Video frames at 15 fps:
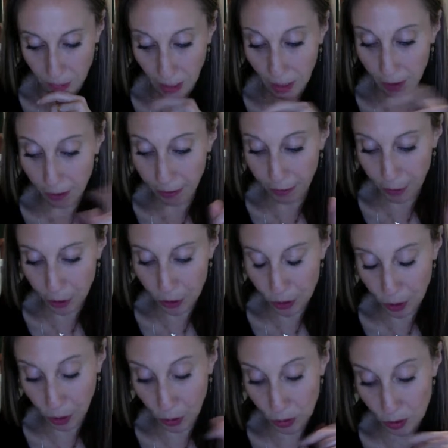it
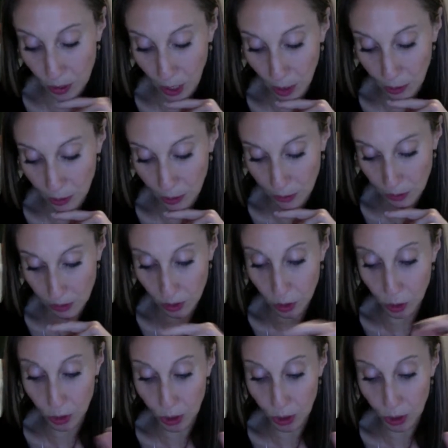first goes down in the,